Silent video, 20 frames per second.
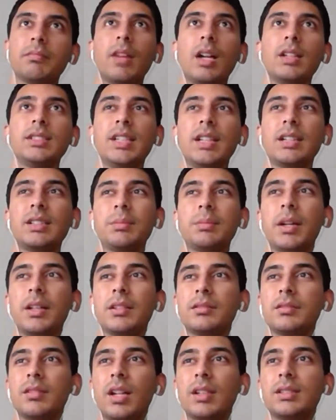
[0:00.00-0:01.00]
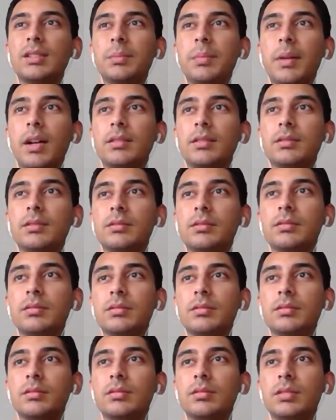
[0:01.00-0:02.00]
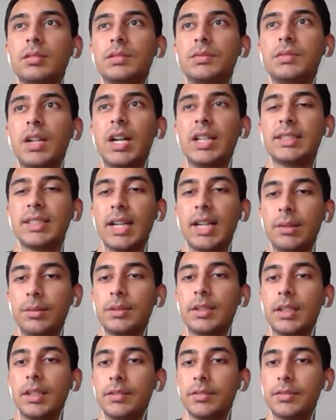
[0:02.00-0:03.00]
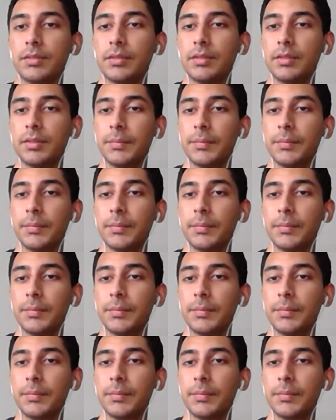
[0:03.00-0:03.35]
I'd say that's about the advice I would give.